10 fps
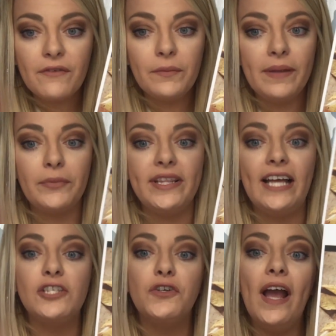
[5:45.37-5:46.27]
Remember
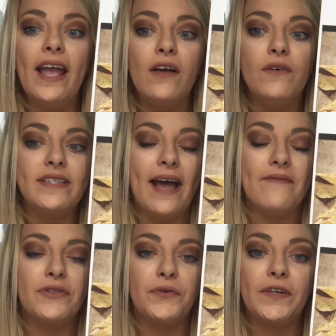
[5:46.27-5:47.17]
that triangles
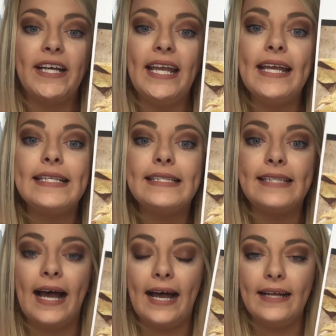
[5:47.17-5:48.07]
have 3
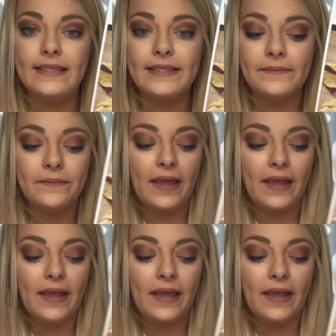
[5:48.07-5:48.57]
sides.